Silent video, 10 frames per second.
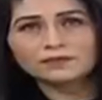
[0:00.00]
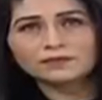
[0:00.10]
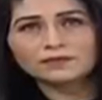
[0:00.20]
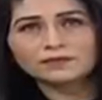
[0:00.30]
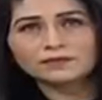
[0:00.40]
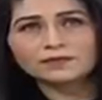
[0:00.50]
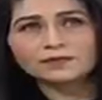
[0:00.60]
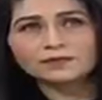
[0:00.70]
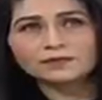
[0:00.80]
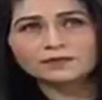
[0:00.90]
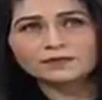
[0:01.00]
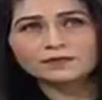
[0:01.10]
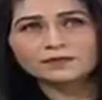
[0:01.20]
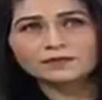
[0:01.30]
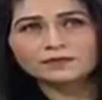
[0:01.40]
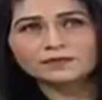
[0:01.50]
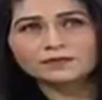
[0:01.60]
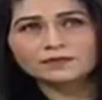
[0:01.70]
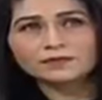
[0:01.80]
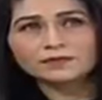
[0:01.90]

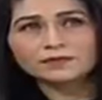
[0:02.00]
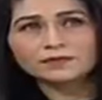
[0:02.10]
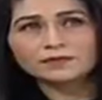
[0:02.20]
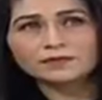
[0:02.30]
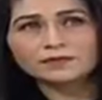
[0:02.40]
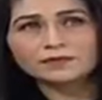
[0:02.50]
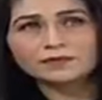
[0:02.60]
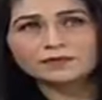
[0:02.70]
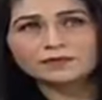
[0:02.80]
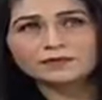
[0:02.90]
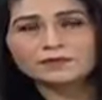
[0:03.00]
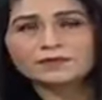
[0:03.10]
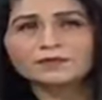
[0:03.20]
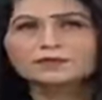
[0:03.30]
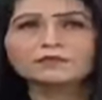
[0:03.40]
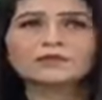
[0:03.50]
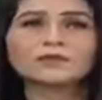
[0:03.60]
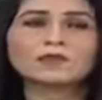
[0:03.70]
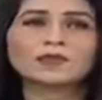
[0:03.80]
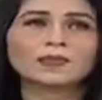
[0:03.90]

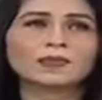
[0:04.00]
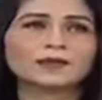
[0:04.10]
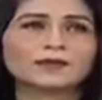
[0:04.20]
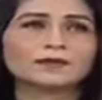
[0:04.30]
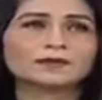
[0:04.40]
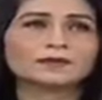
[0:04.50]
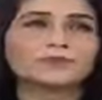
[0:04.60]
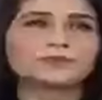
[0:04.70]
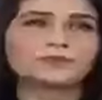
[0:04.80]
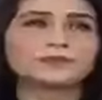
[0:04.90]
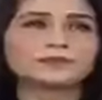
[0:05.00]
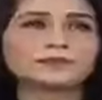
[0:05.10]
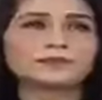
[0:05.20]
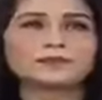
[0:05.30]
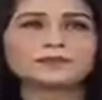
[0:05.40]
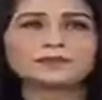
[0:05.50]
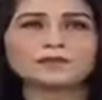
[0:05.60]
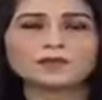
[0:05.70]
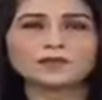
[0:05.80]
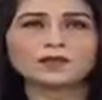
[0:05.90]

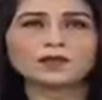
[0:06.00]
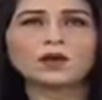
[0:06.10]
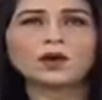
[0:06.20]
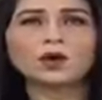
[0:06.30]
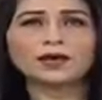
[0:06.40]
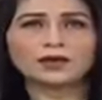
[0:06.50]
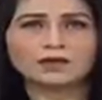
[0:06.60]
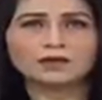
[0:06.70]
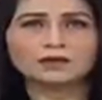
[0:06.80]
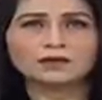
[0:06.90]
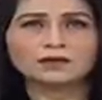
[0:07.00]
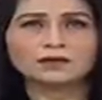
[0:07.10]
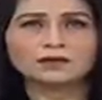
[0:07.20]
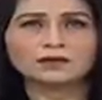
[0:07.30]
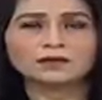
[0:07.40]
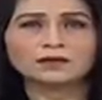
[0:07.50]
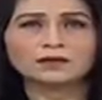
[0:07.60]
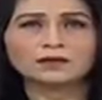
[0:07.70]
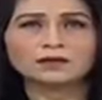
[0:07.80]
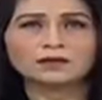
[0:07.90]
This person isn't speaking.